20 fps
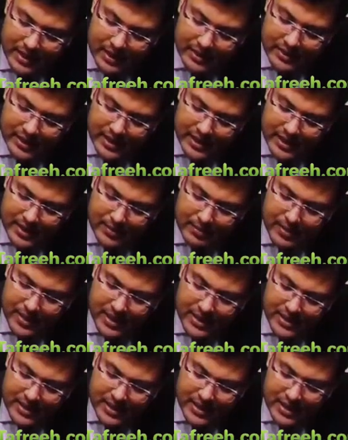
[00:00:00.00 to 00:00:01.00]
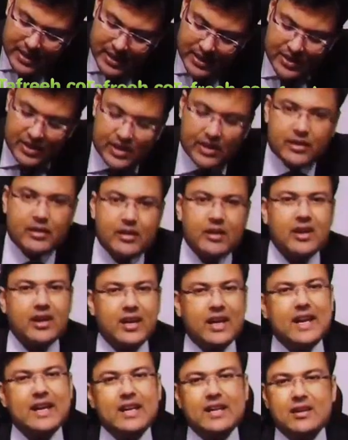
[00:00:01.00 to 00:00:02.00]
There is pus collection
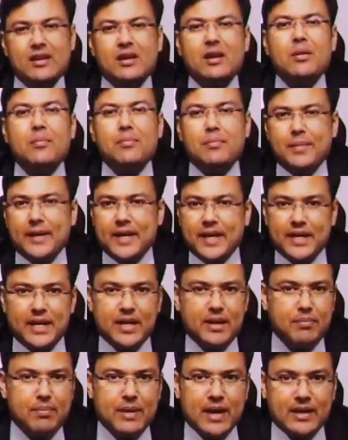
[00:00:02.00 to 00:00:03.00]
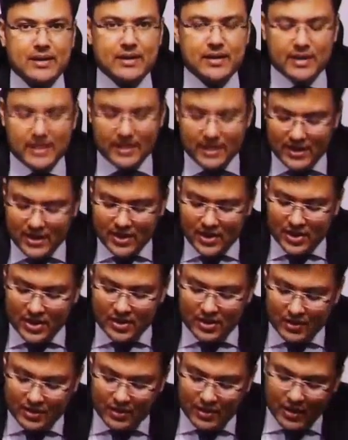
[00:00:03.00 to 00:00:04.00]
in peripancreatic region.